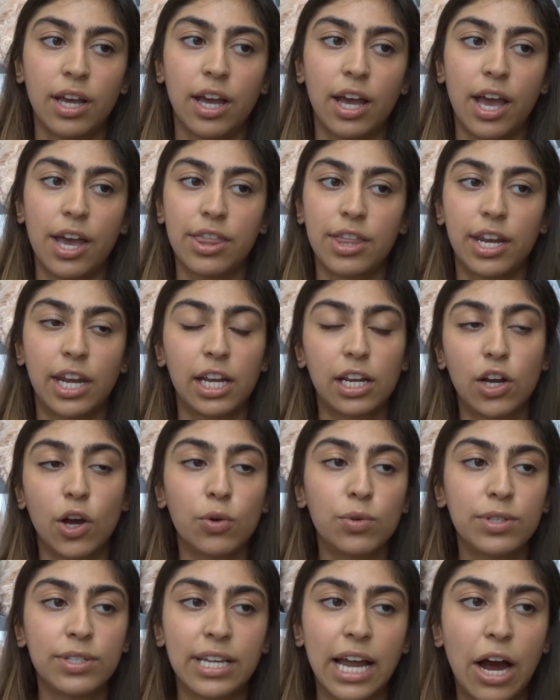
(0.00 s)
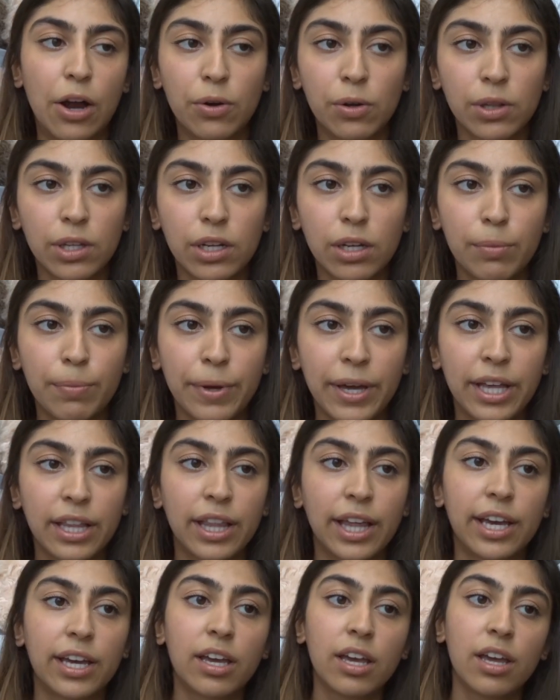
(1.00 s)
and then it goes down a little bit,
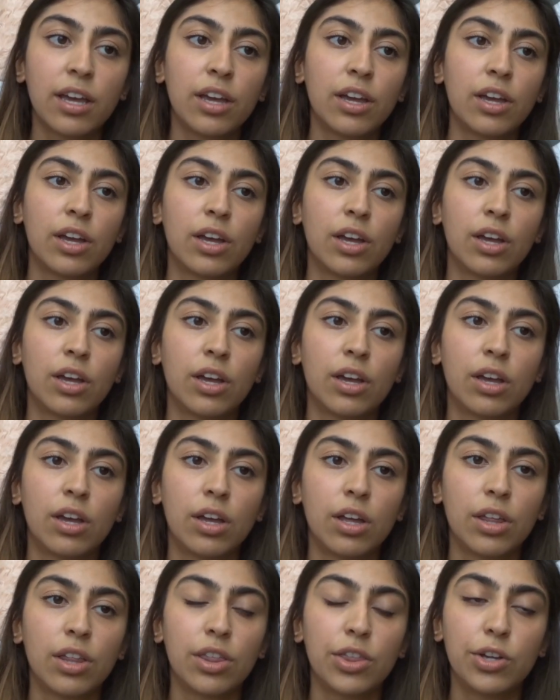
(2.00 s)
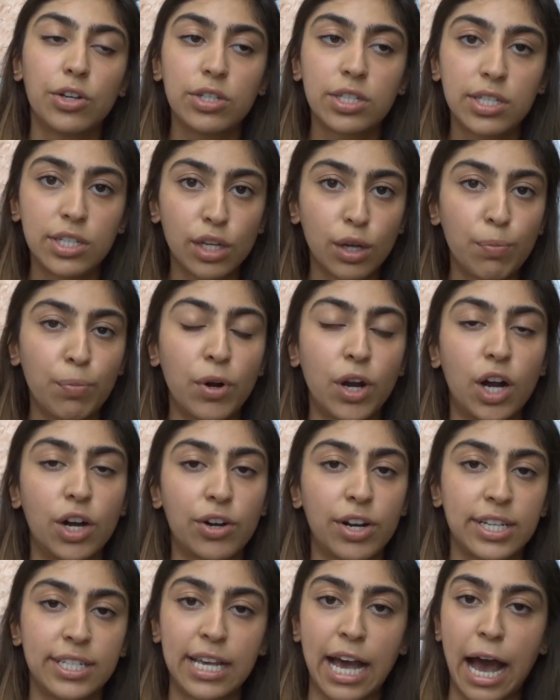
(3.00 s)
like there's still
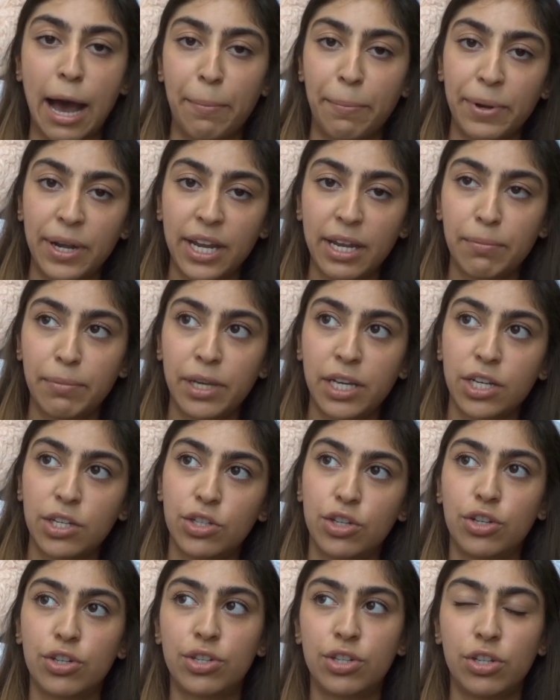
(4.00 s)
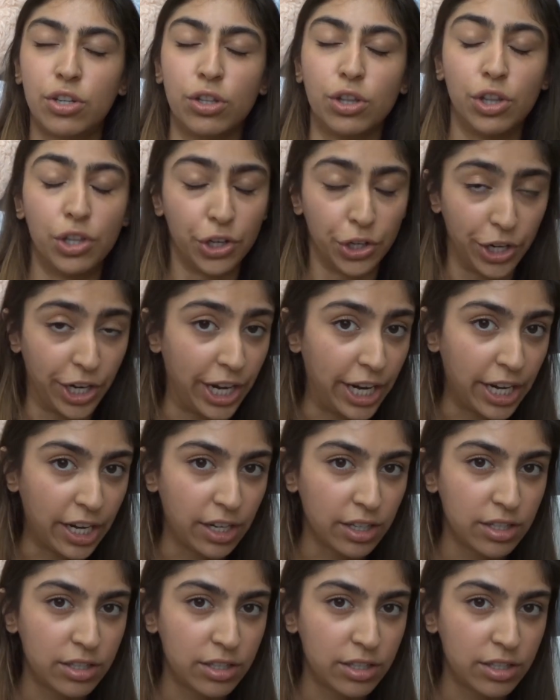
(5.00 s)
progress happening because you're still learning.